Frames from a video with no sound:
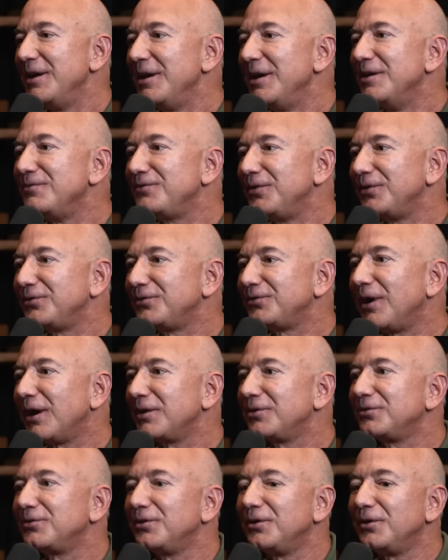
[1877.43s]

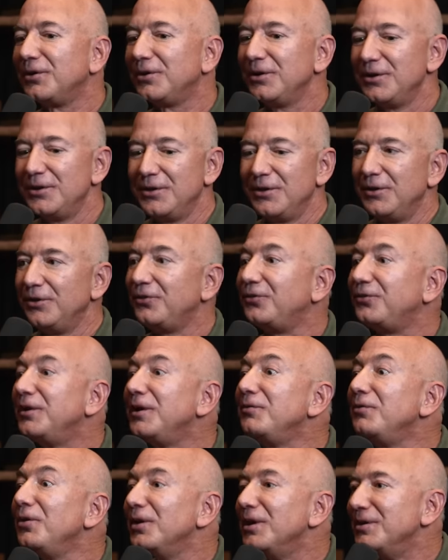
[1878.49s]
infrastructure,
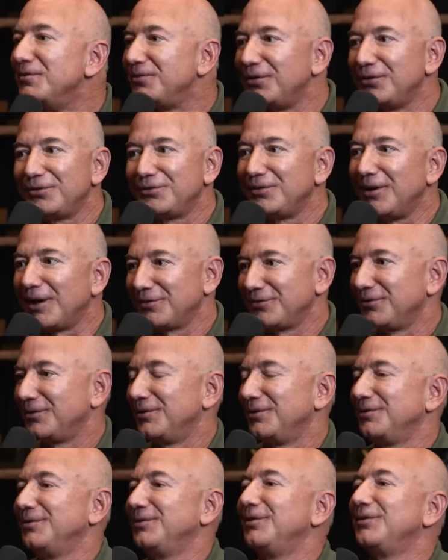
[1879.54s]
civil
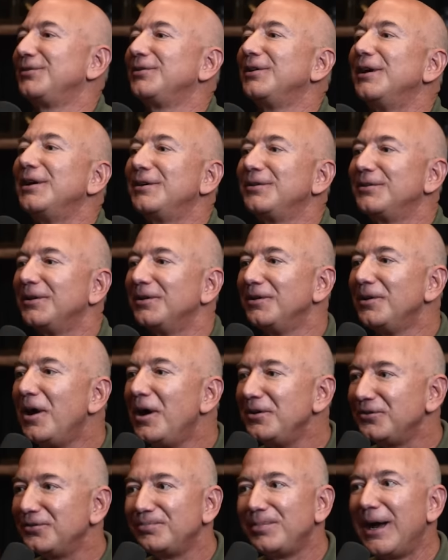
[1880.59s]
infrastructure, just like the
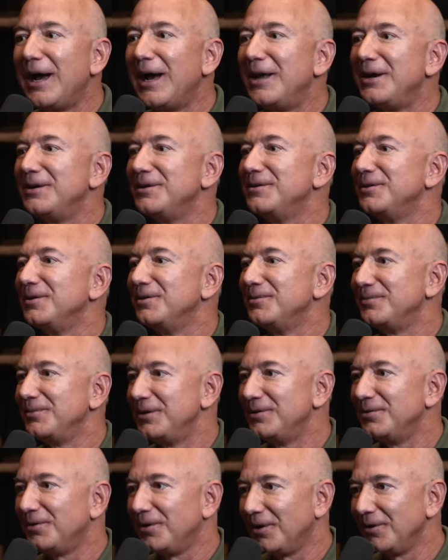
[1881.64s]
launch pad and the,
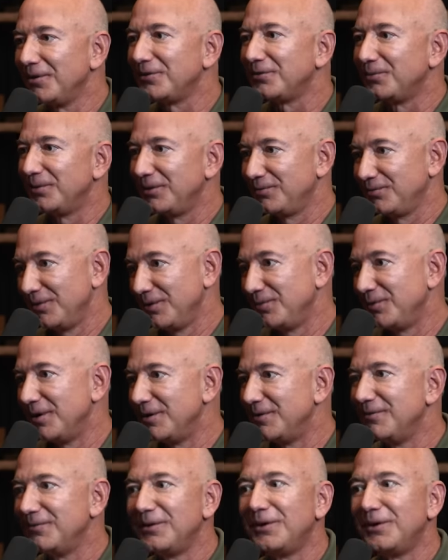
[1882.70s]
you know, all this, we went and